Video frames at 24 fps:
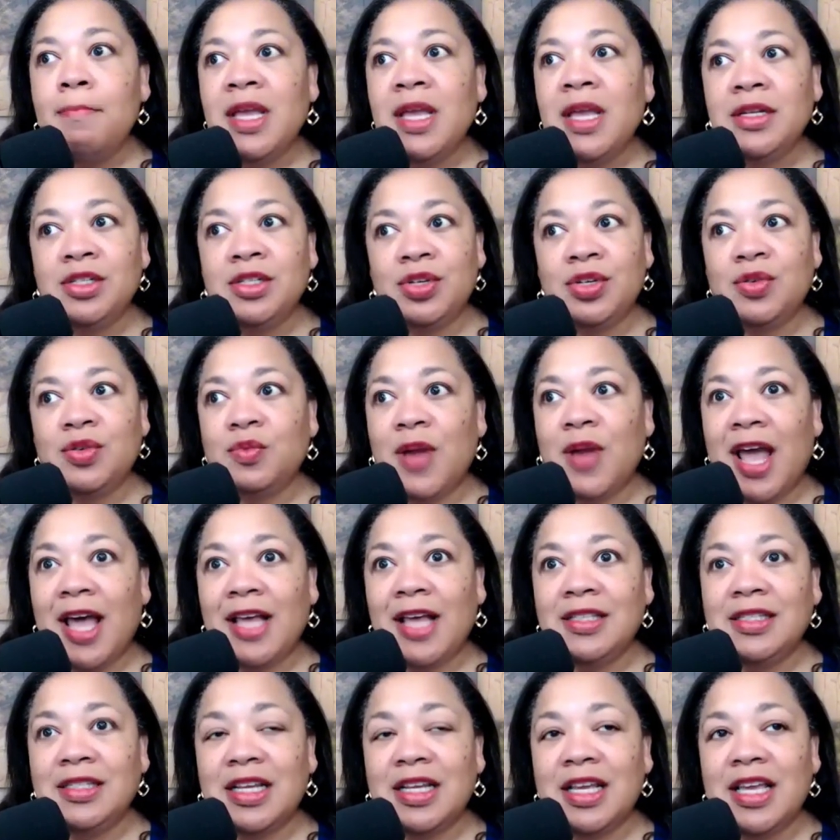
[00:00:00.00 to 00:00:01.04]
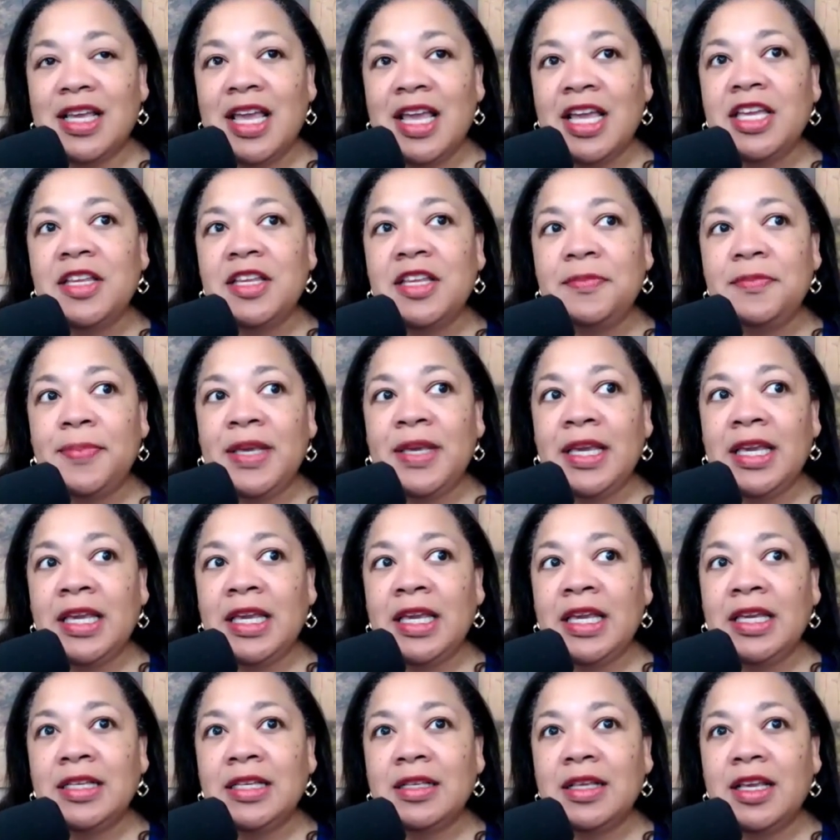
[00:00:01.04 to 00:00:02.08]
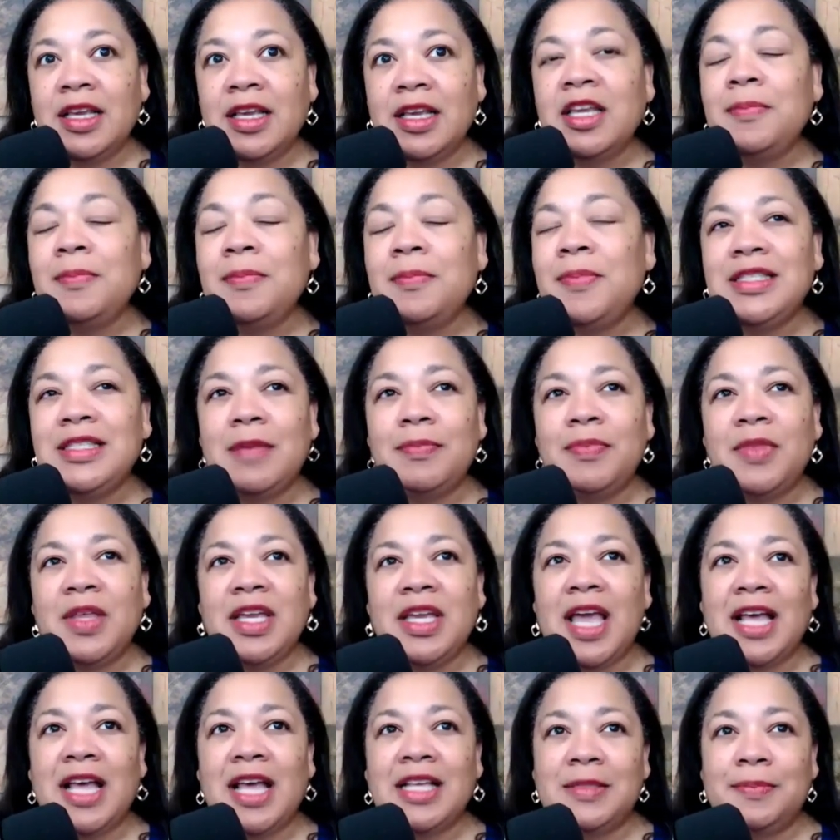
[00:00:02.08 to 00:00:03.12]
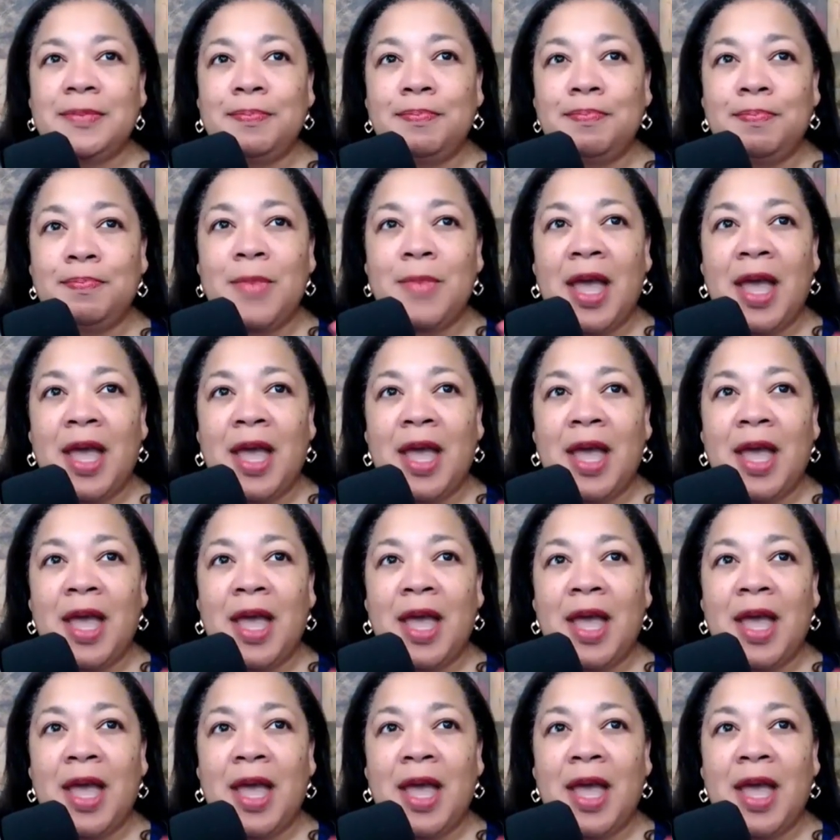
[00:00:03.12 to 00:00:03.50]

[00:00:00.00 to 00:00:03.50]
mental rest, it could be something as